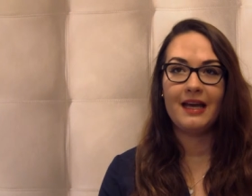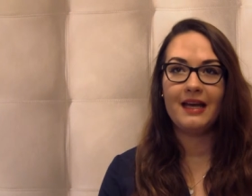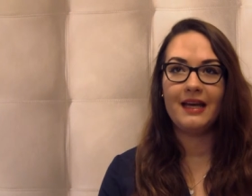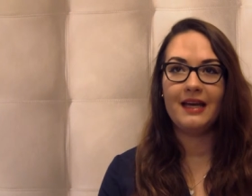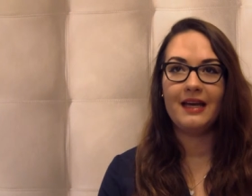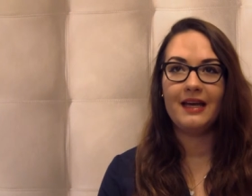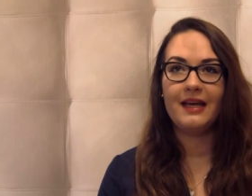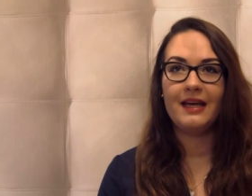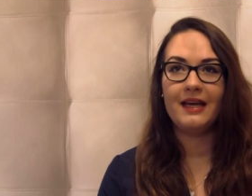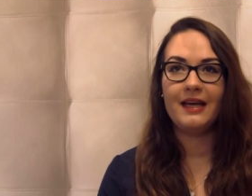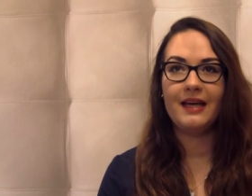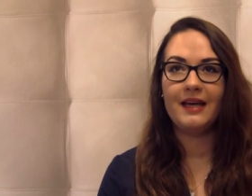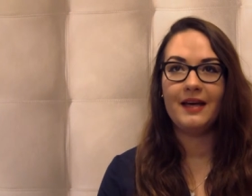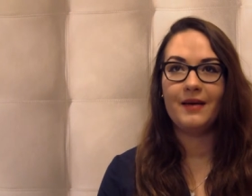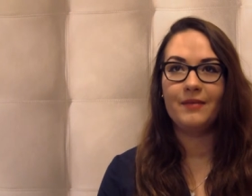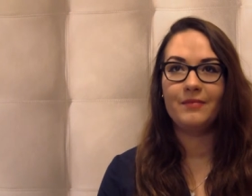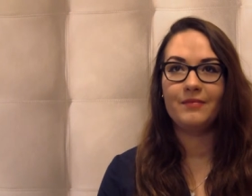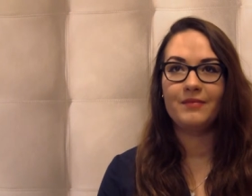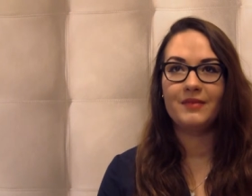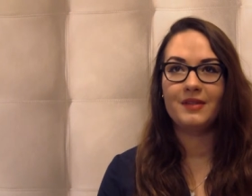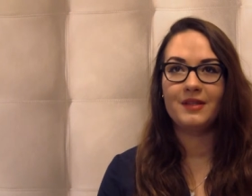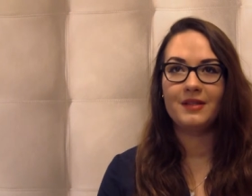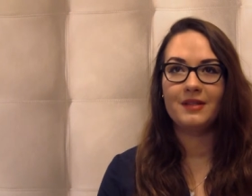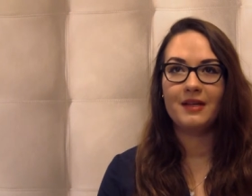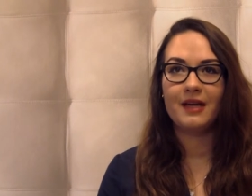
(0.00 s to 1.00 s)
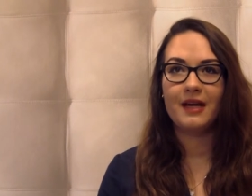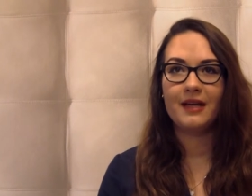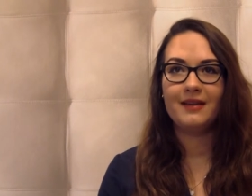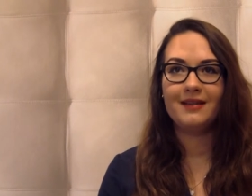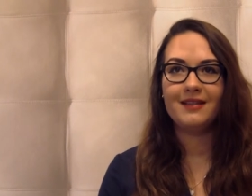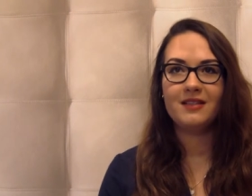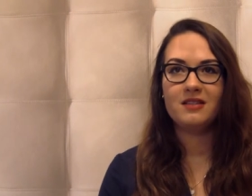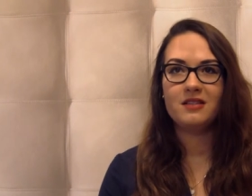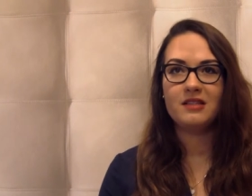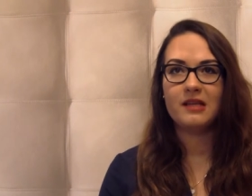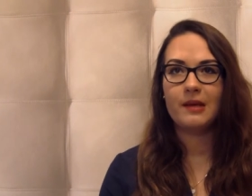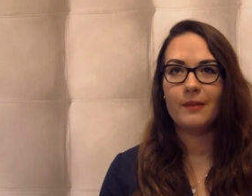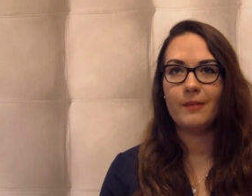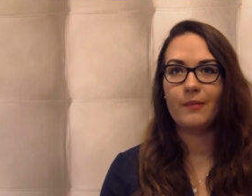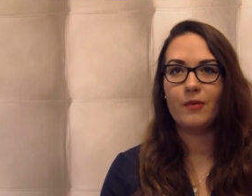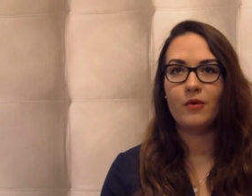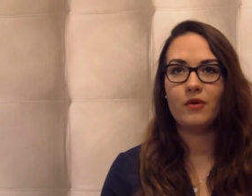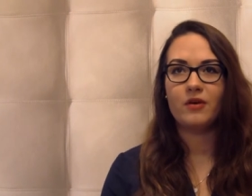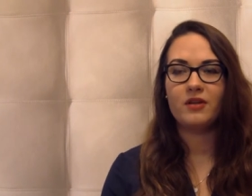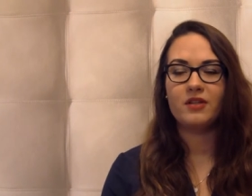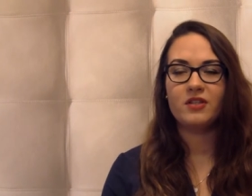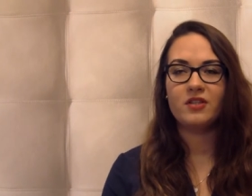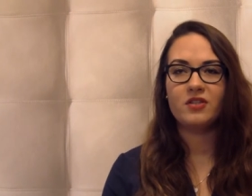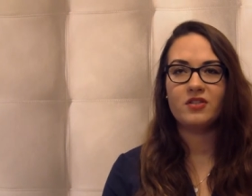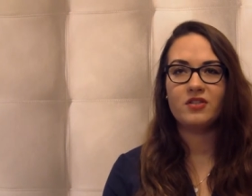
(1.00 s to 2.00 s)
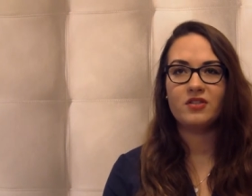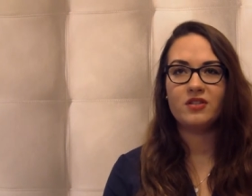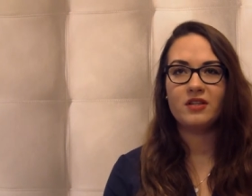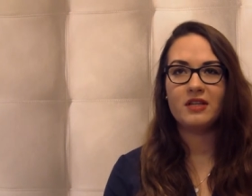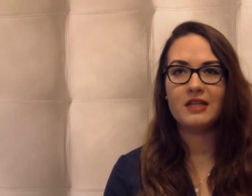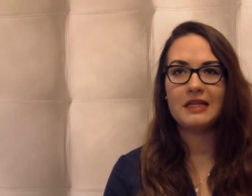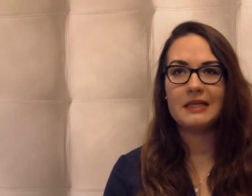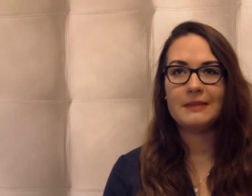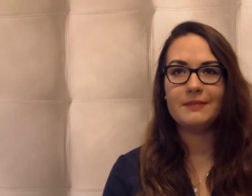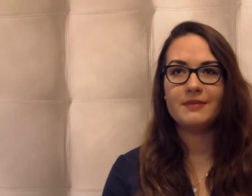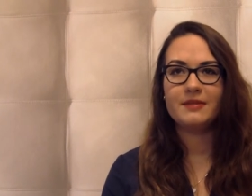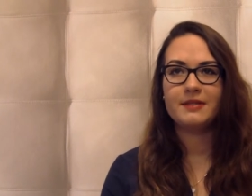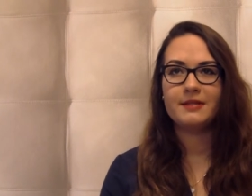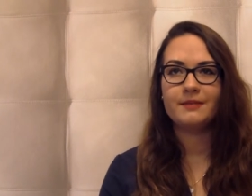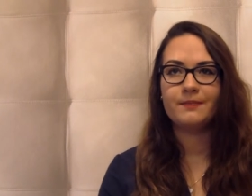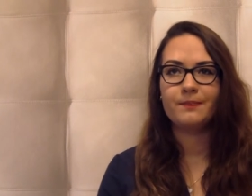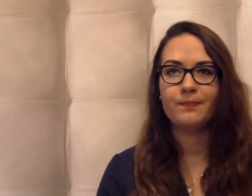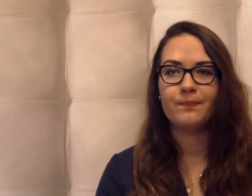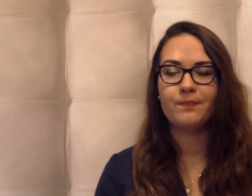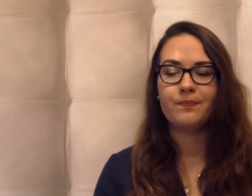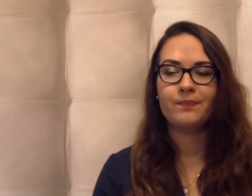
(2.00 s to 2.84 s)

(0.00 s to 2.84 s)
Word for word: Um, I did some more internships.